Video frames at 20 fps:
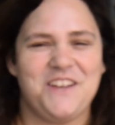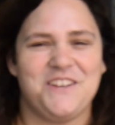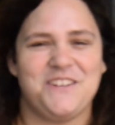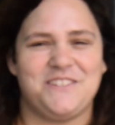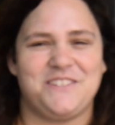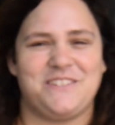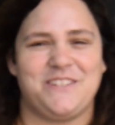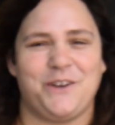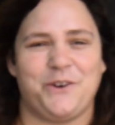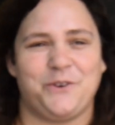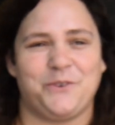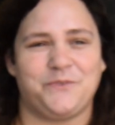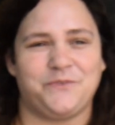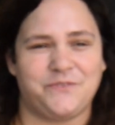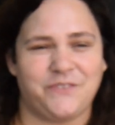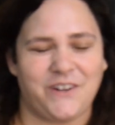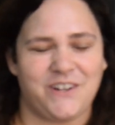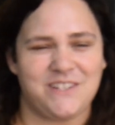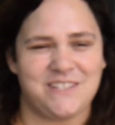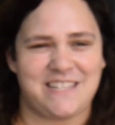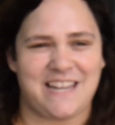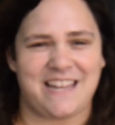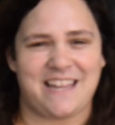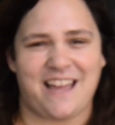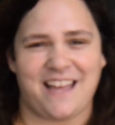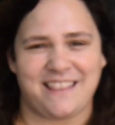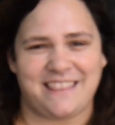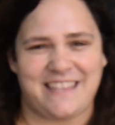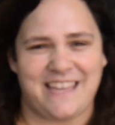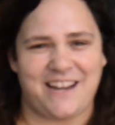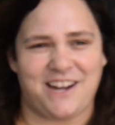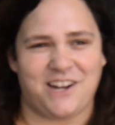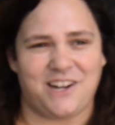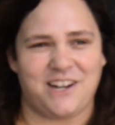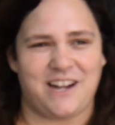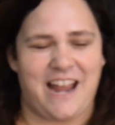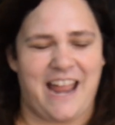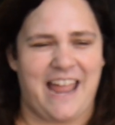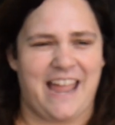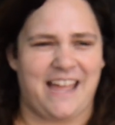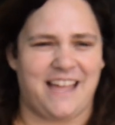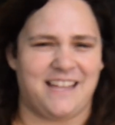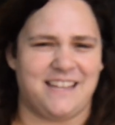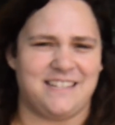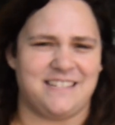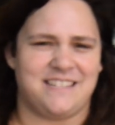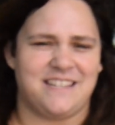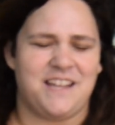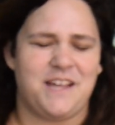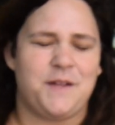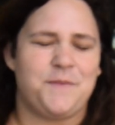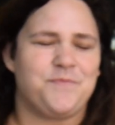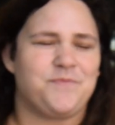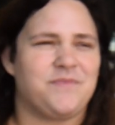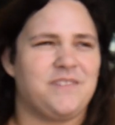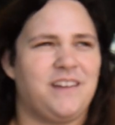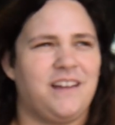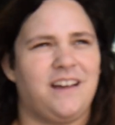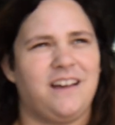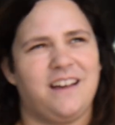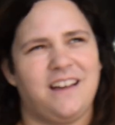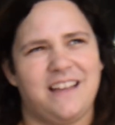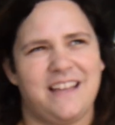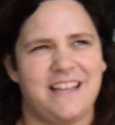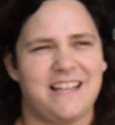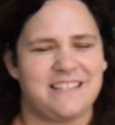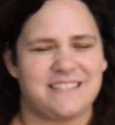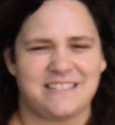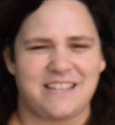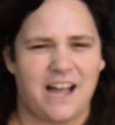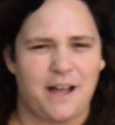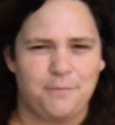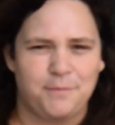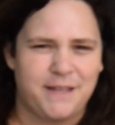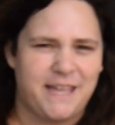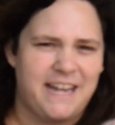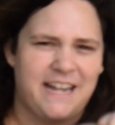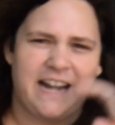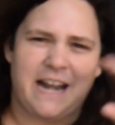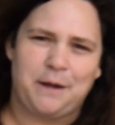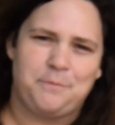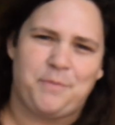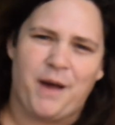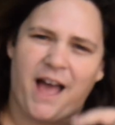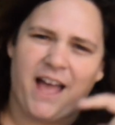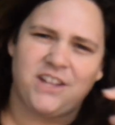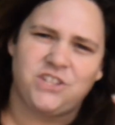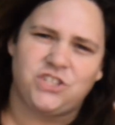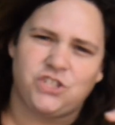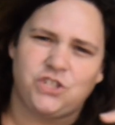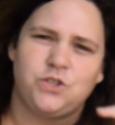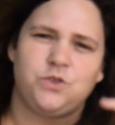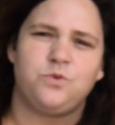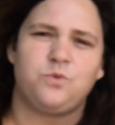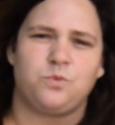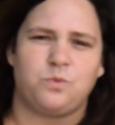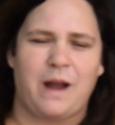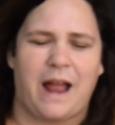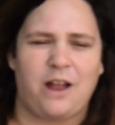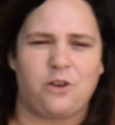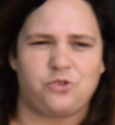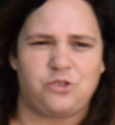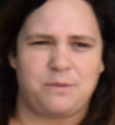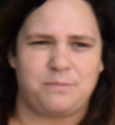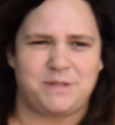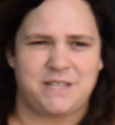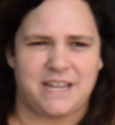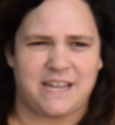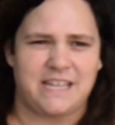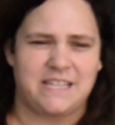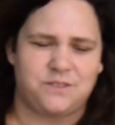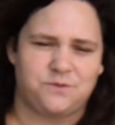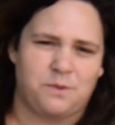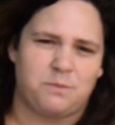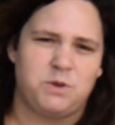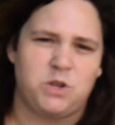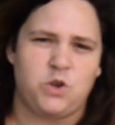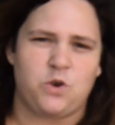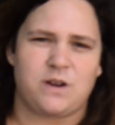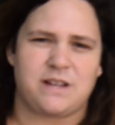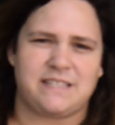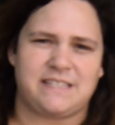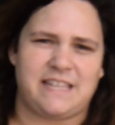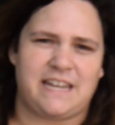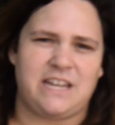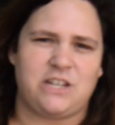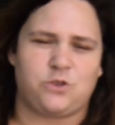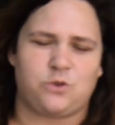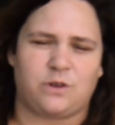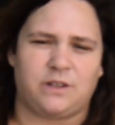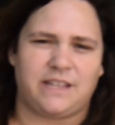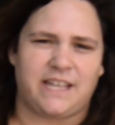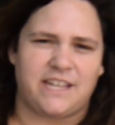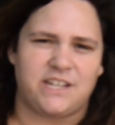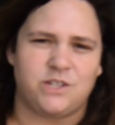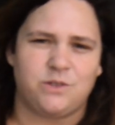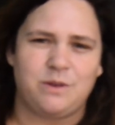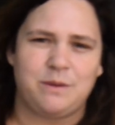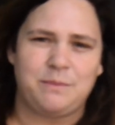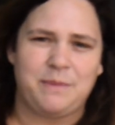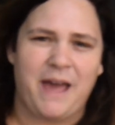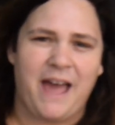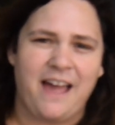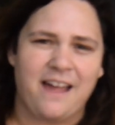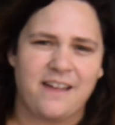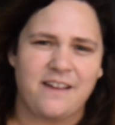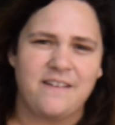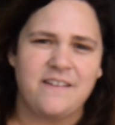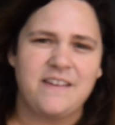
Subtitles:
So first I got there, and it's complicated. I bought 2 round-trip tickets from New York City to Orlando and back,